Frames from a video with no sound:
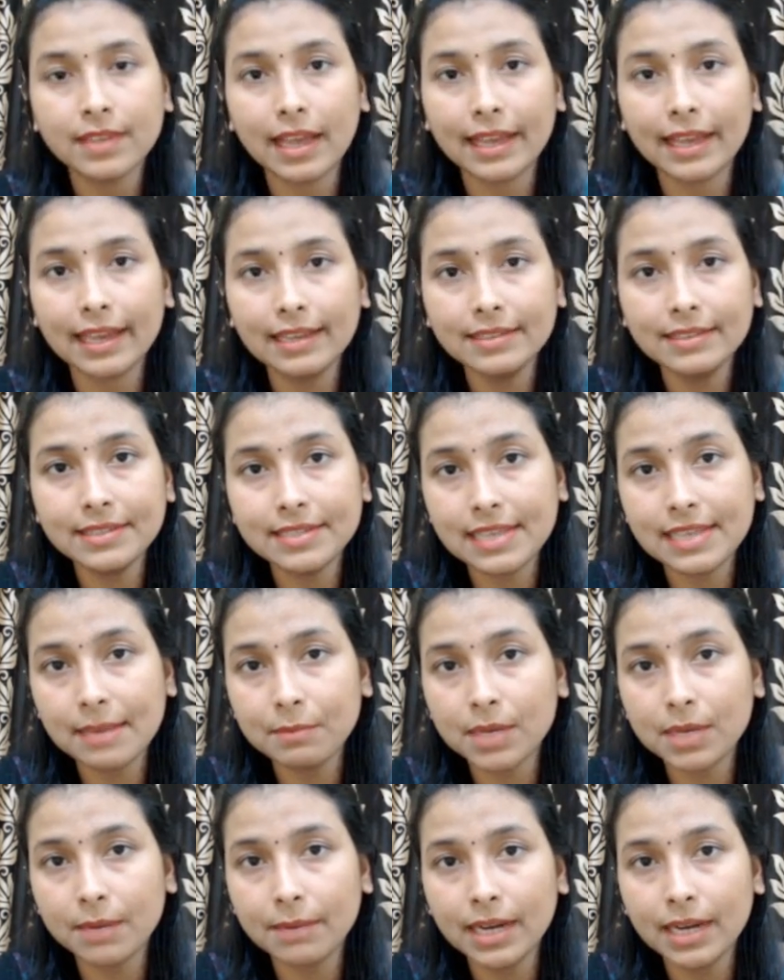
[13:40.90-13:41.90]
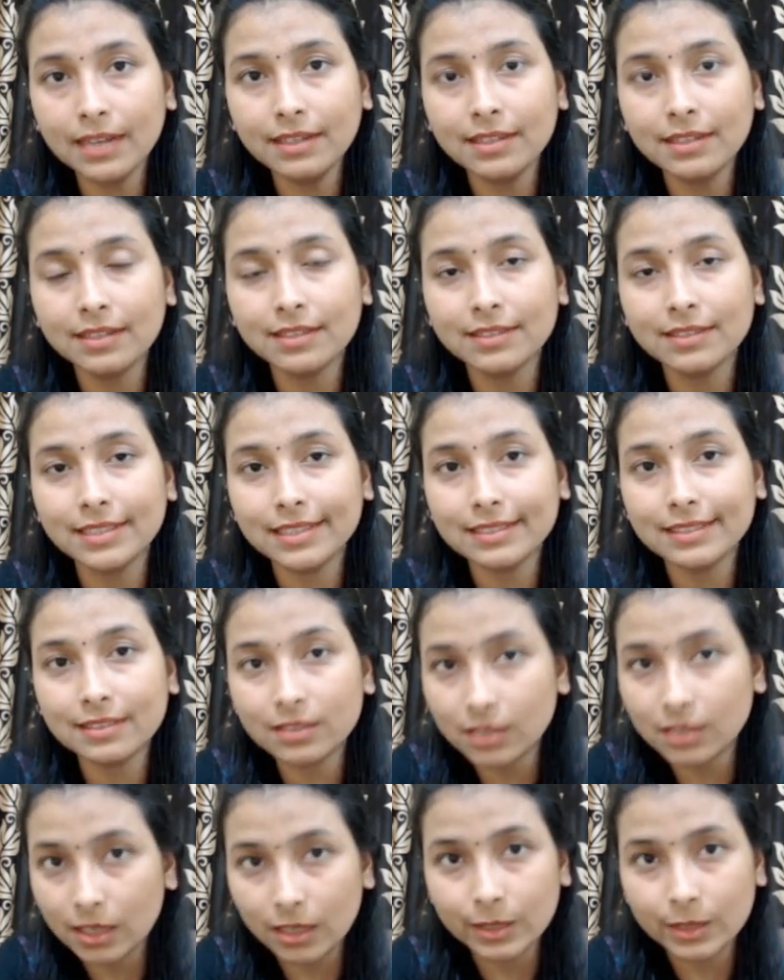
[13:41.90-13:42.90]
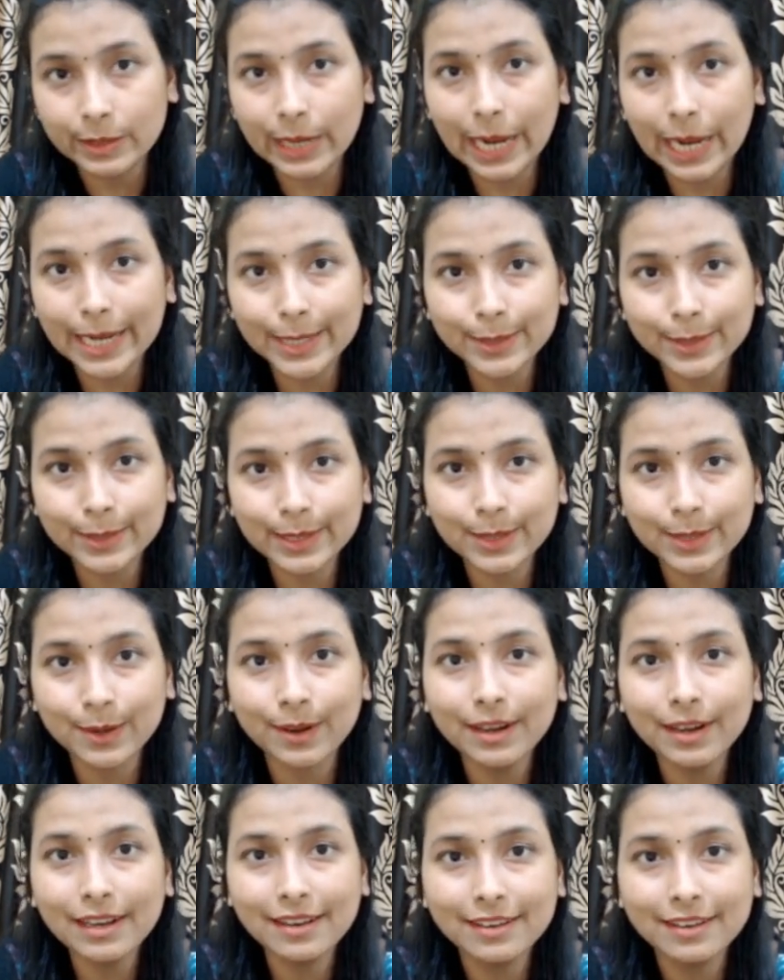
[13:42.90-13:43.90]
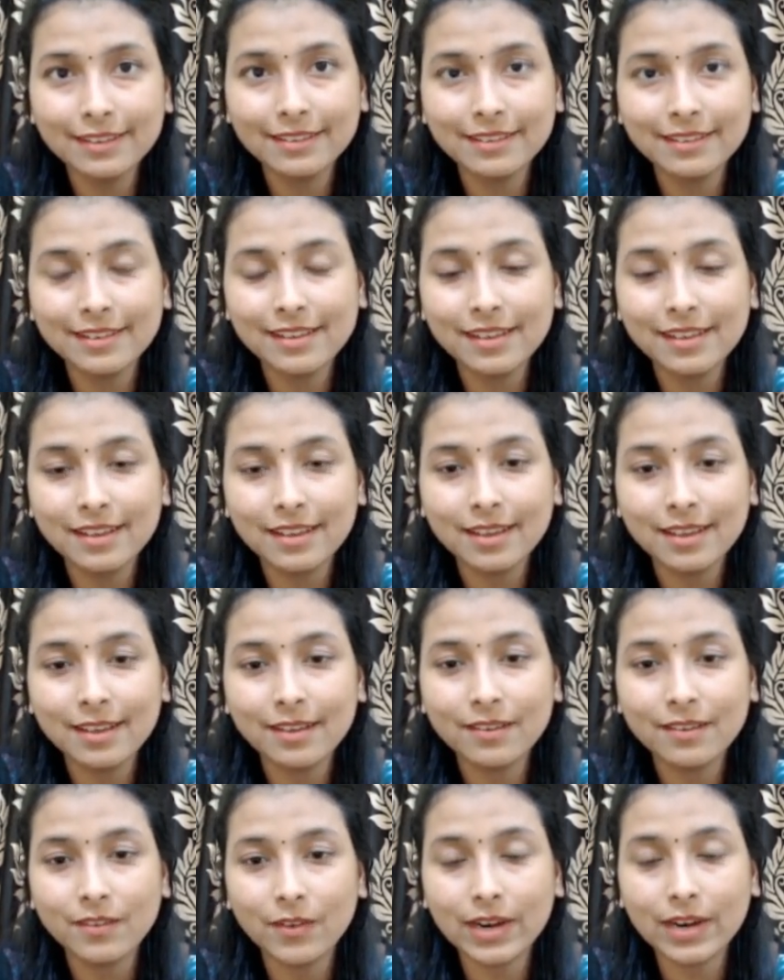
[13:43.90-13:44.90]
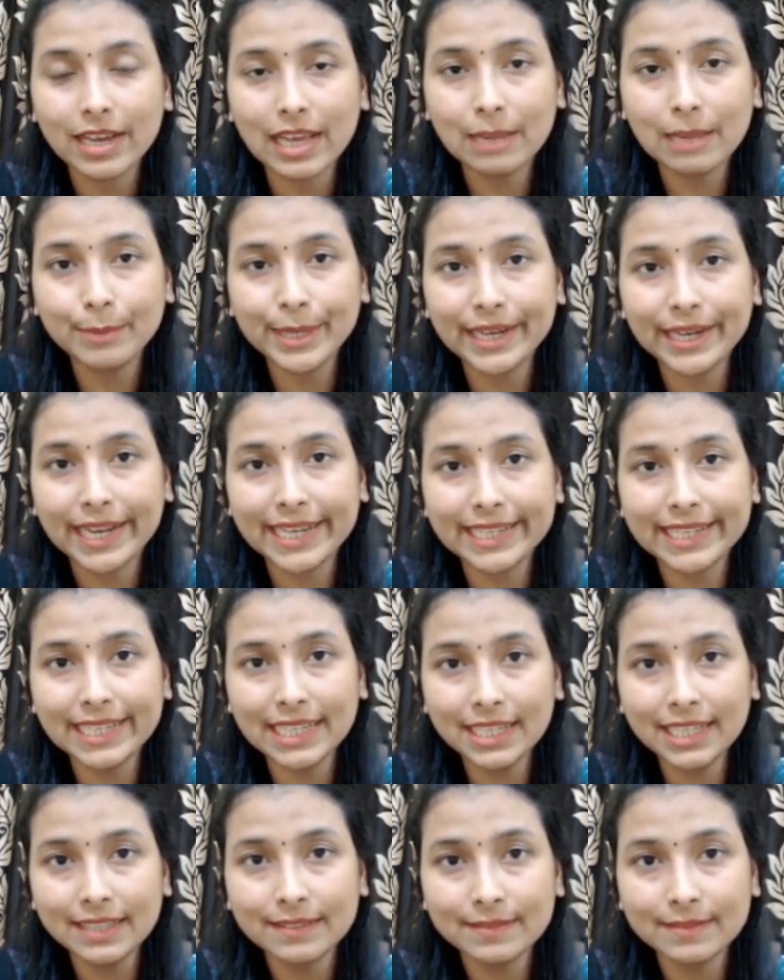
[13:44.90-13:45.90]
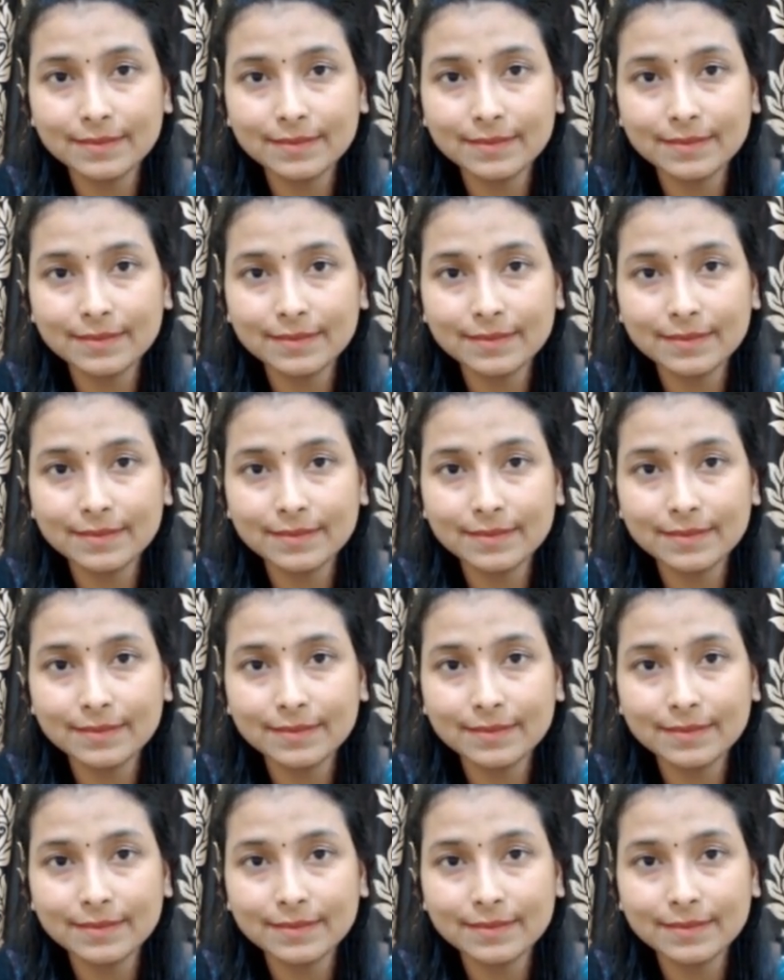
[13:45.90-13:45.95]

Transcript: again, same command, just try to recall what I'll be writing.